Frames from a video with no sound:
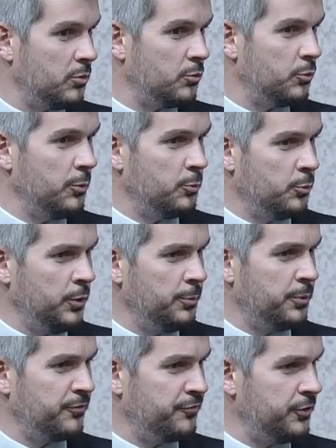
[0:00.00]
Well,
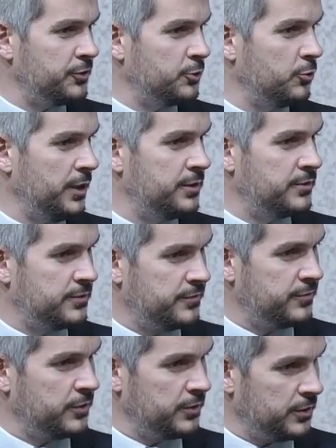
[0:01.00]
we prefer to
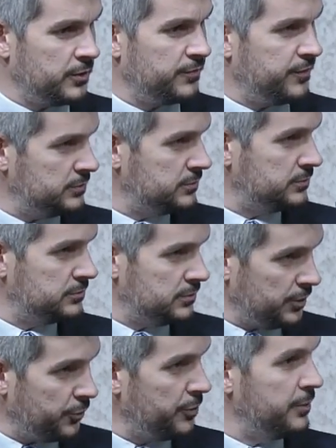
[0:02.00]
wait for the
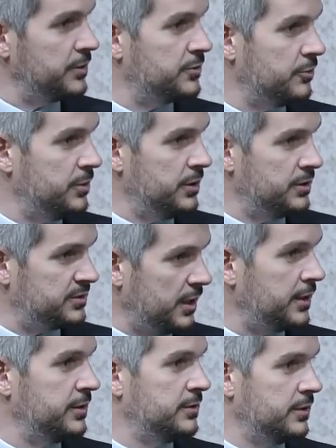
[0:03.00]
fund agreement to be
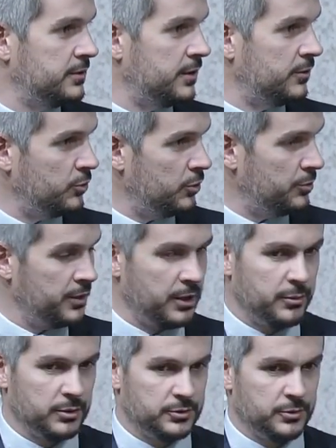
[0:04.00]
signed, and then we'll
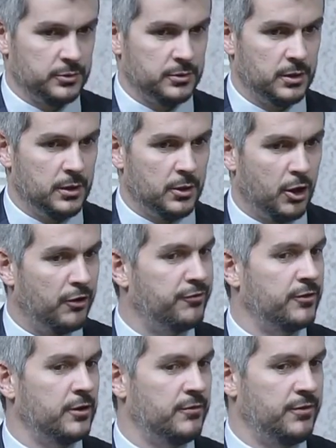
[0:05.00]
be able to
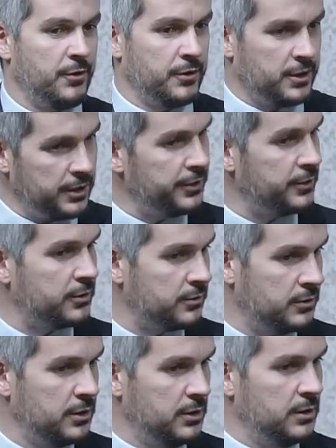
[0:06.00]
offer a very
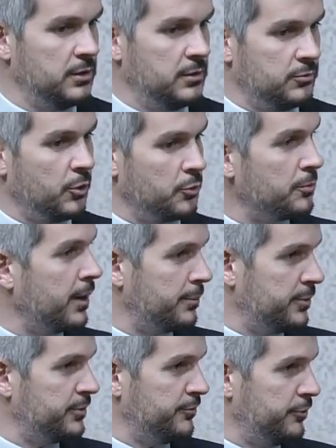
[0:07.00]
clear
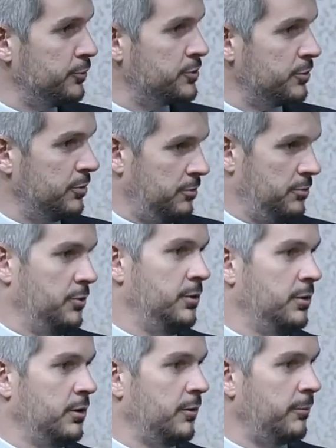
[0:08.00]
roadmap in the future.
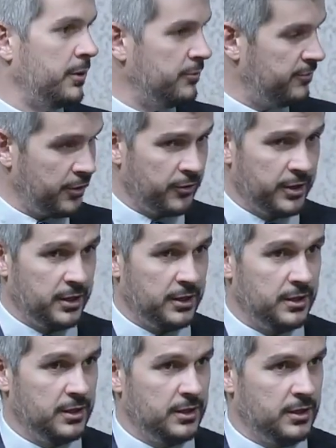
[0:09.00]
We have been
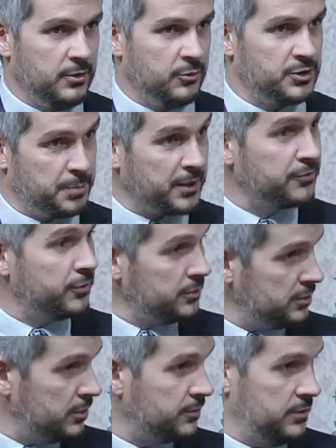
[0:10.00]
very
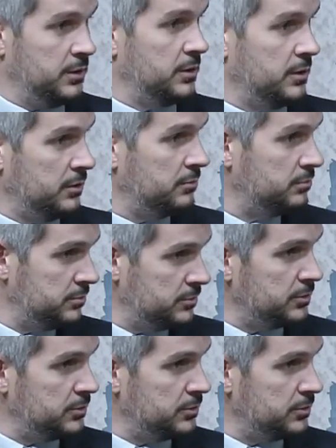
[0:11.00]
respectful of the